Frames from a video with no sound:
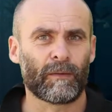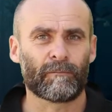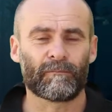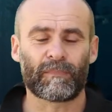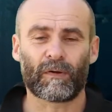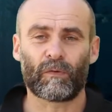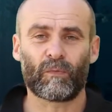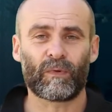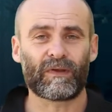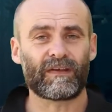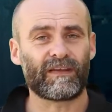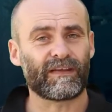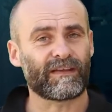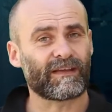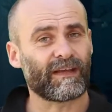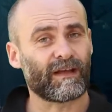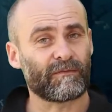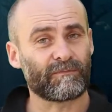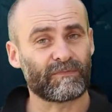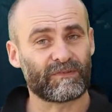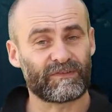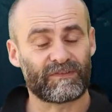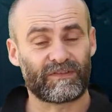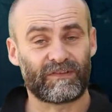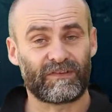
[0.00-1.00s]
But when it
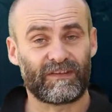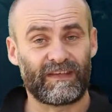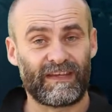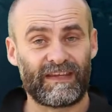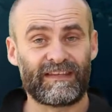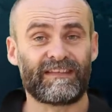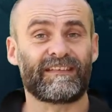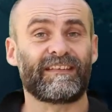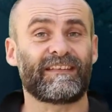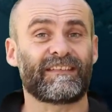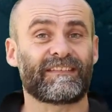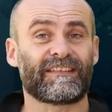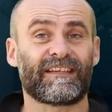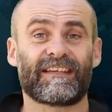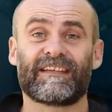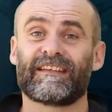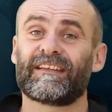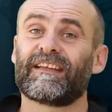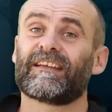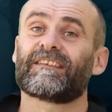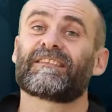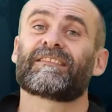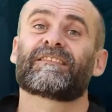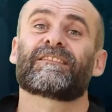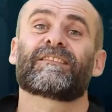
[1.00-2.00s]
comes to the indie scene,
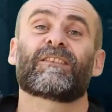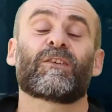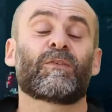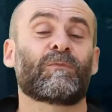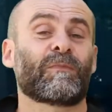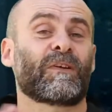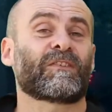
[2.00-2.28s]
there's so